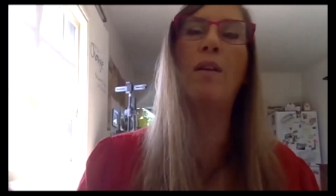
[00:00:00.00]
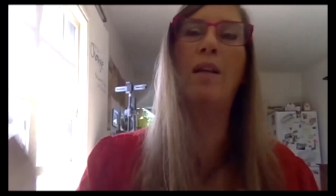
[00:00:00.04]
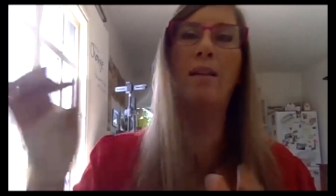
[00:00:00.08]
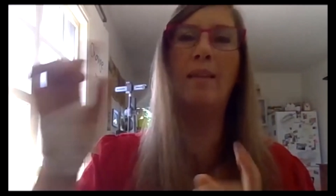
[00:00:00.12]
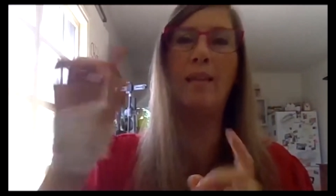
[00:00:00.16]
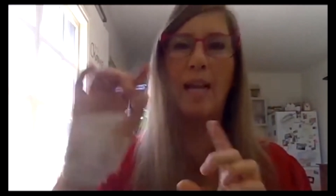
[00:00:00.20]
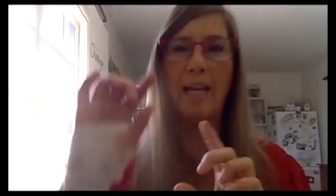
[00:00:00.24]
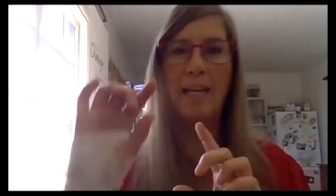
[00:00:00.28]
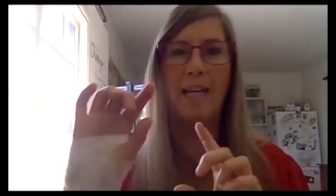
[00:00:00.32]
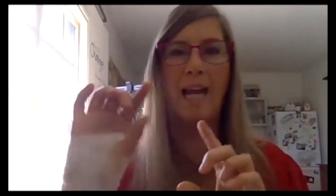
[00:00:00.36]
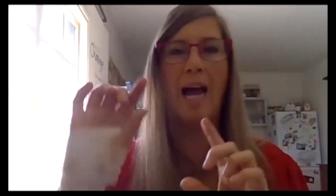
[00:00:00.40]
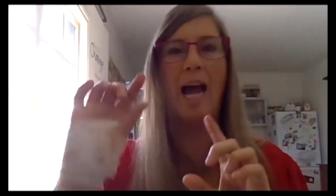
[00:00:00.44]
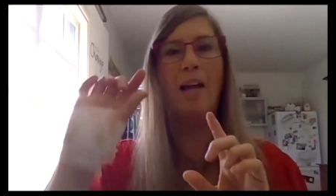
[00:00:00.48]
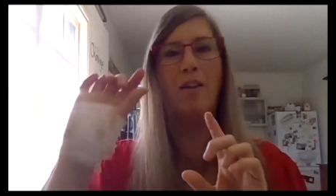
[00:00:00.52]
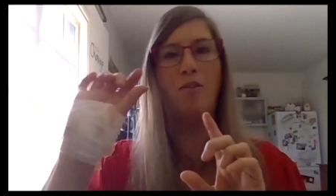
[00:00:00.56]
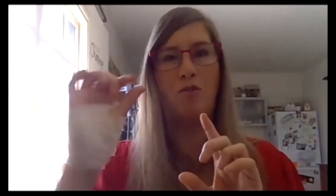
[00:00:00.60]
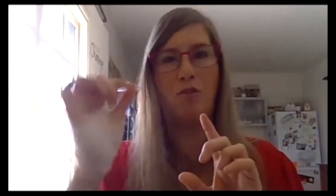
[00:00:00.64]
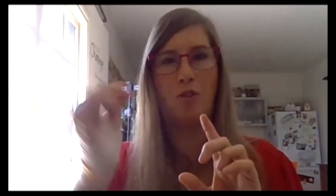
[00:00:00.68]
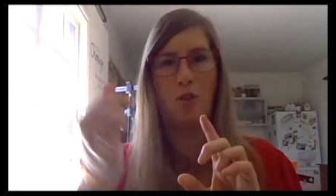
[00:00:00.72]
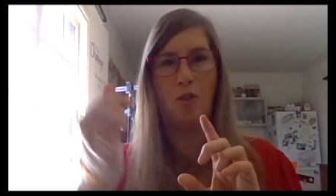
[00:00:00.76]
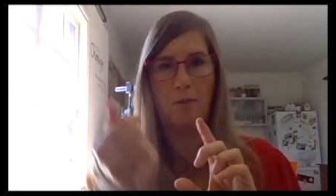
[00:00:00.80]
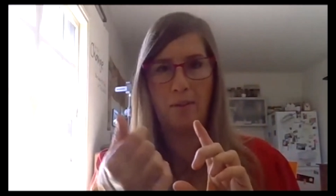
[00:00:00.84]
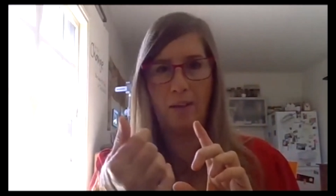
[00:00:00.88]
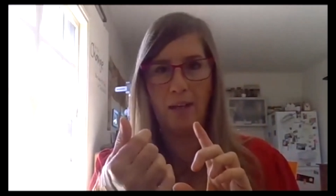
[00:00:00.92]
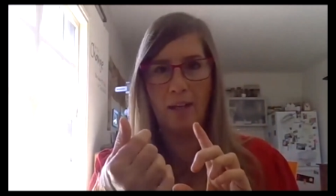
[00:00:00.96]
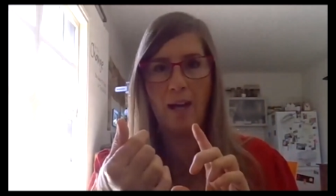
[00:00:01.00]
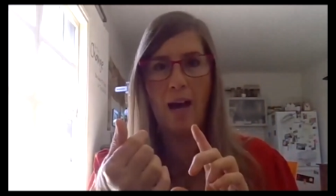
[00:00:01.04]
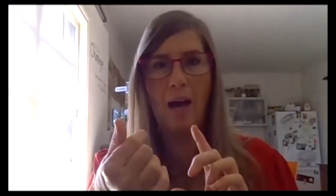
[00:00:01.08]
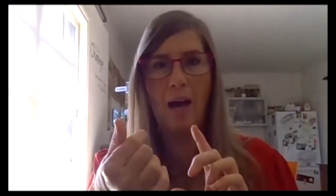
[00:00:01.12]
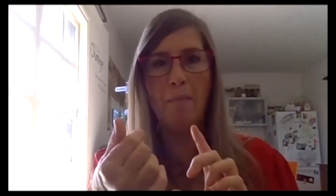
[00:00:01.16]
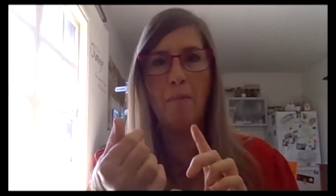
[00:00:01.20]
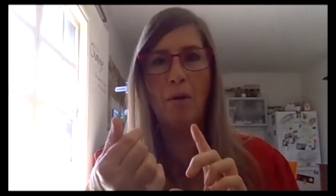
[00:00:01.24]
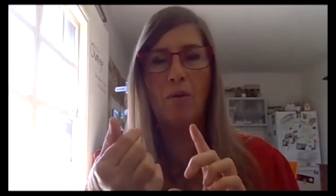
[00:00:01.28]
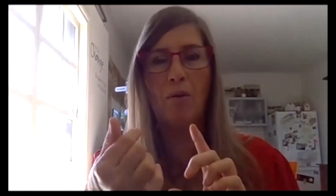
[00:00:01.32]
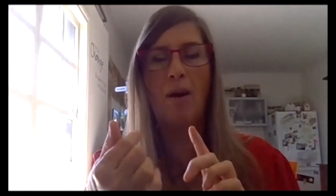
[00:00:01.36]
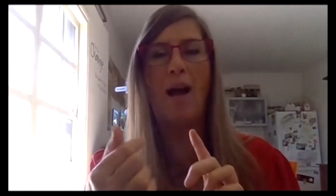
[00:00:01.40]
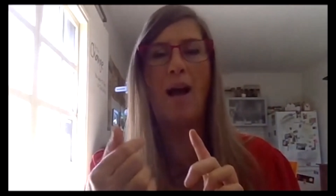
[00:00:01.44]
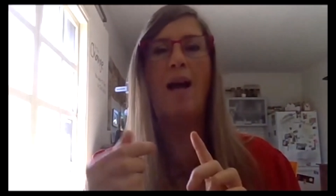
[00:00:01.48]
And then I turn the
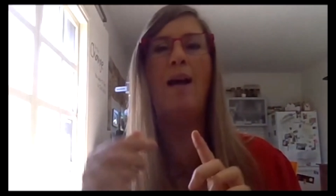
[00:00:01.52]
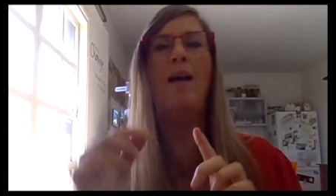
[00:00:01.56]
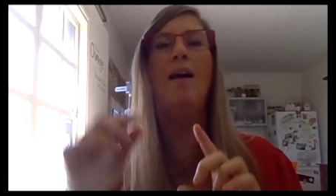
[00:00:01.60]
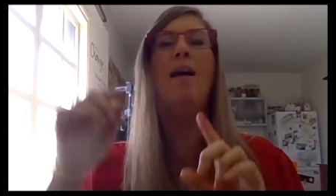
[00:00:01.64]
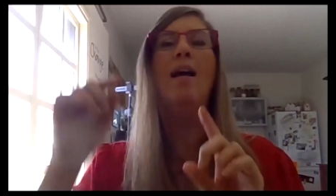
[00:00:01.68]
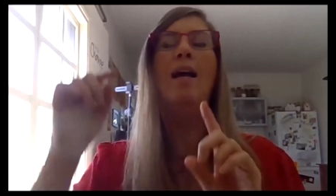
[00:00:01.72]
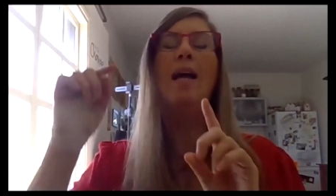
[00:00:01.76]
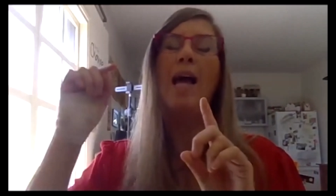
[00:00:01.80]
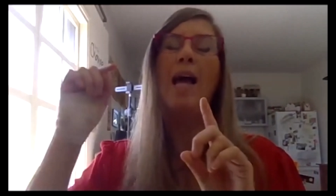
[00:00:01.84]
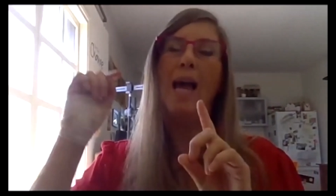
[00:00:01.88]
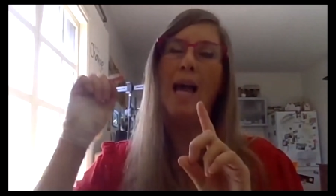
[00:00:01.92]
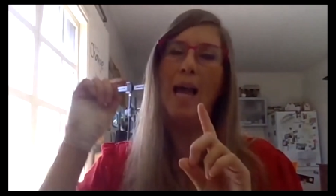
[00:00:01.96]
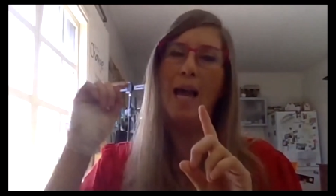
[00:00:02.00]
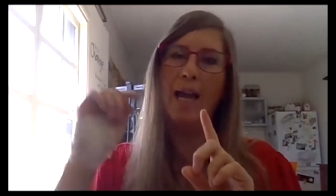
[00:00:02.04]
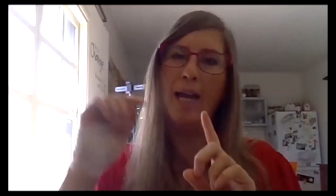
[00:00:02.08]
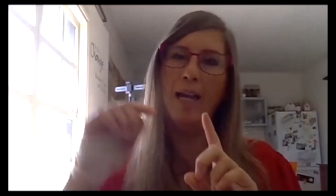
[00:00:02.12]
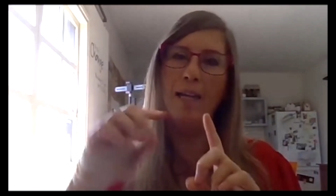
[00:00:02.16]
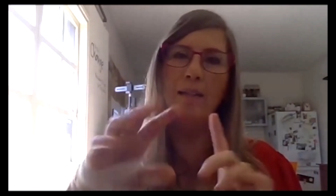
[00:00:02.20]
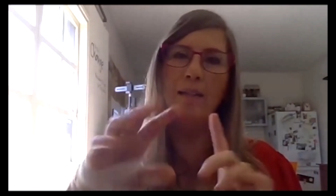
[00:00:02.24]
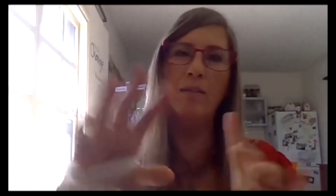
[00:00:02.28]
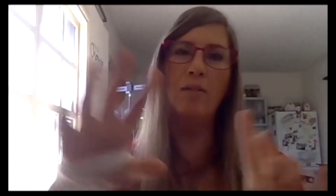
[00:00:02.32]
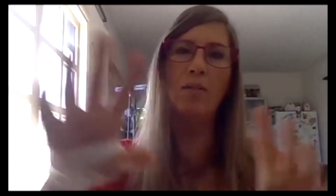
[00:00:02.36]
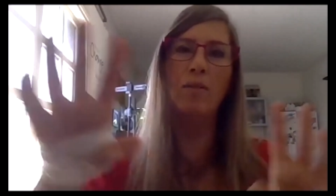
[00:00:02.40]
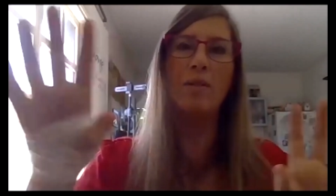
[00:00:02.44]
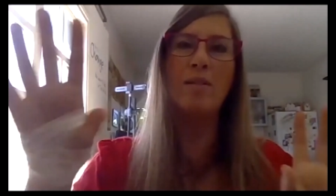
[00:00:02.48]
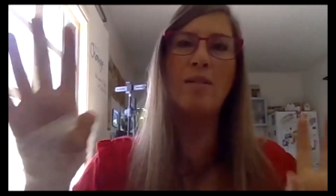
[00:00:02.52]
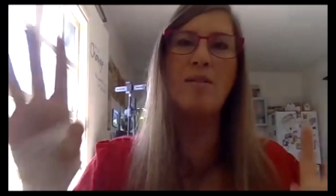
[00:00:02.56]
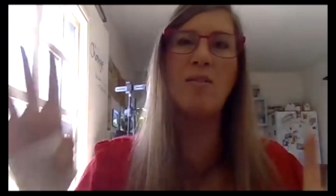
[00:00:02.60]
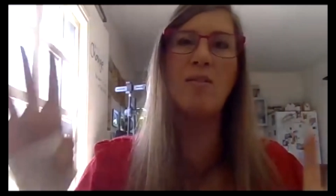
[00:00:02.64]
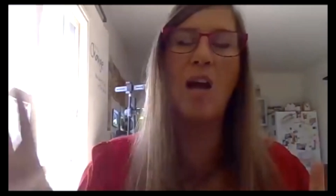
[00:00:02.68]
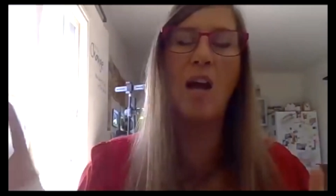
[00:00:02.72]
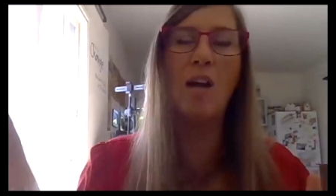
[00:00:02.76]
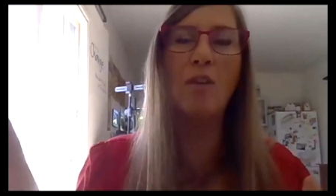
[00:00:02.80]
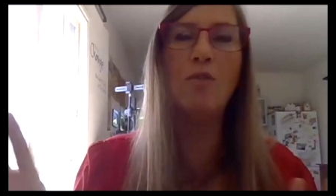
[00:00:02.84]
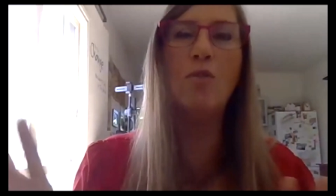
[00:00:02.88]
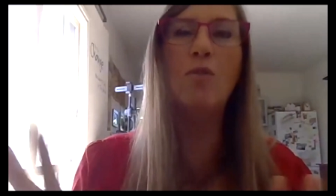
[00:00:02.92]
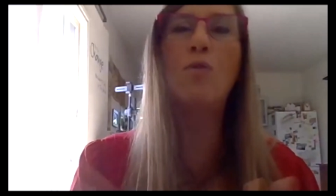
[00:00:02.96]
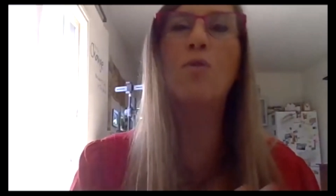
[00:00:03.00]
camera and
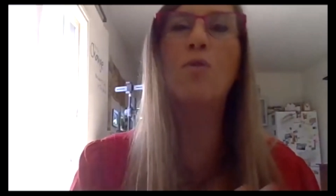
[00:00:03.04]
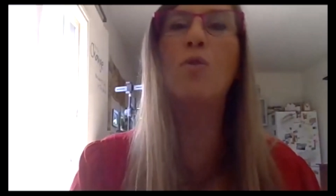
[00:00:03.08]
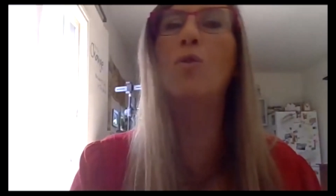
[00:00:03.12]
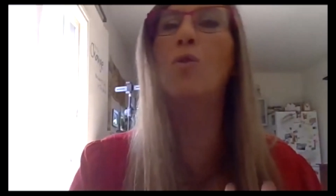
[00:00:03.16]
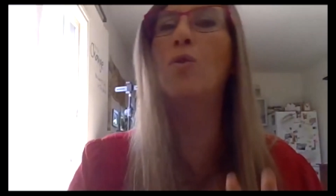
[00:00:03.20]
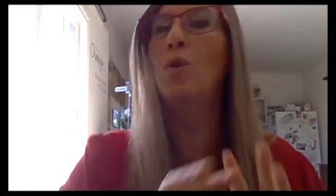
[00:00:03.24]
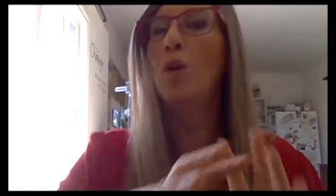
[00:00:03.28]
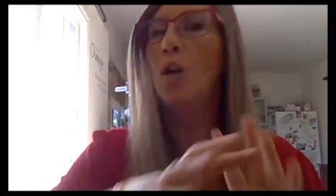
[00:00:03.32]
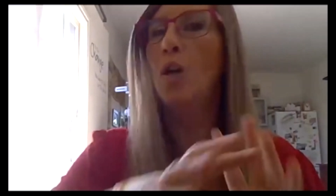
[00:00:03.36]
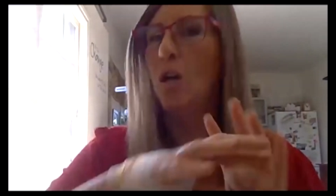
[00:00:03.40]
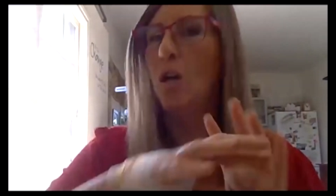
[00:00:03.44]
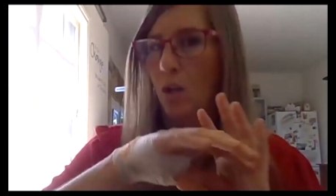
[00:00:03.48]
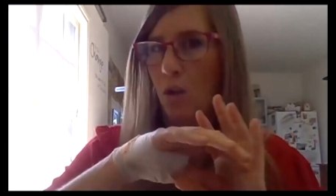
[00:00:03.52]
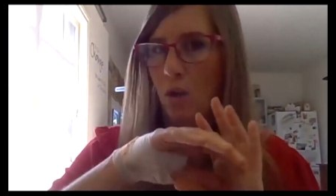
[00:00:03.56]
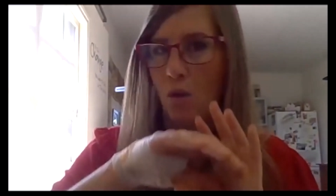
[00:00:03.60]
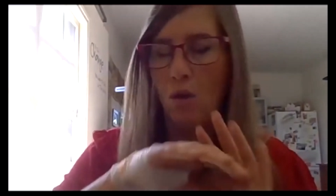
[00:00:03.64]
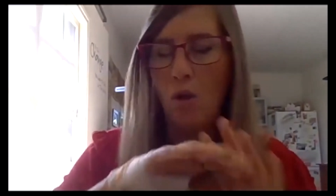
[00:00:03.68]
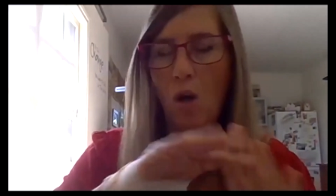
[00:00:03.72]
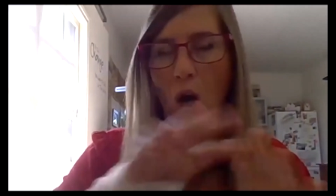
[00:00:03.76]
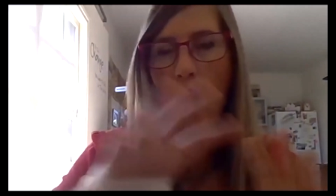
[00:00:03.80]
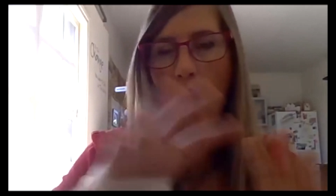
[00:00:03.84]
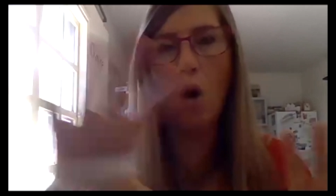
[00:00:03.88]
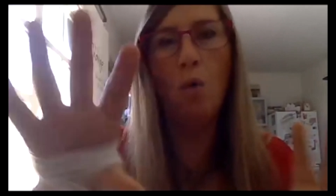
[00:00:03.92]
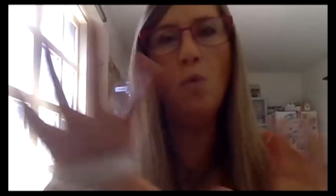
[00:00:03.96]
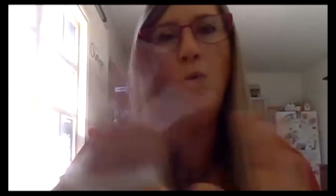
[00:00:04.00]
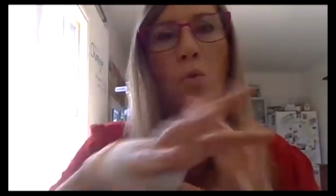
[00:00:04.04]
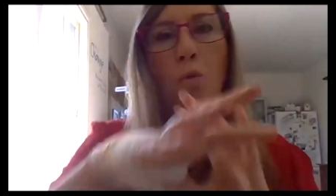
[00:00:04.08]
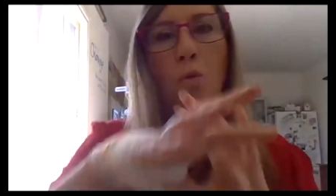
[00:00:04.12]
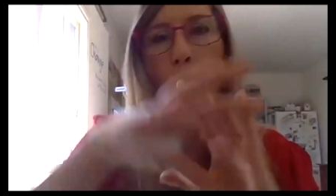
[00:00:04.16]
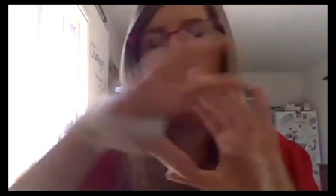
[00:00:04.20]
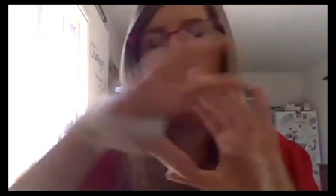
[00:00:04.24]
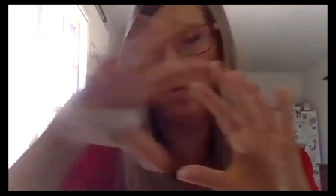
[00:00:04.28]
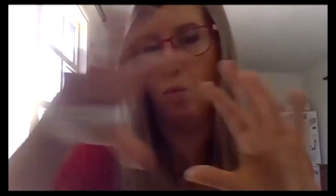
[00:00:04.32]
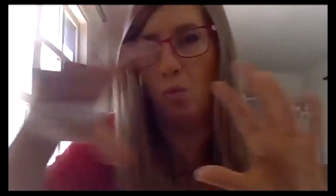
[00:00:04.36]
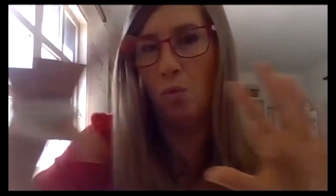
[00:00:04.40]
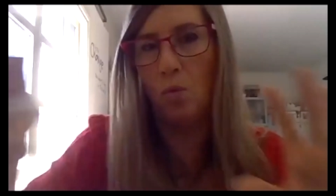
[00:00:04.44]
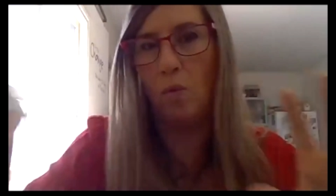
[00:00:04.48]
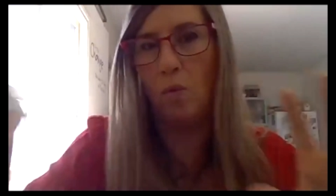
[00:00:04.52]
start to go
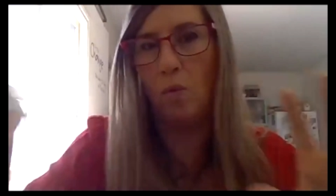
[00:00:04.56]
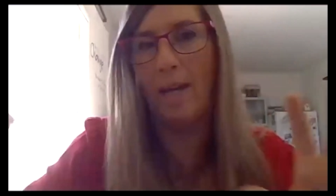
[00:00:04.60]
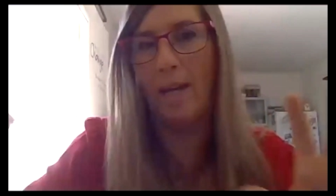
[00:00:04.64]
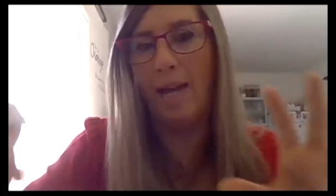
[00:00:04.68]
to,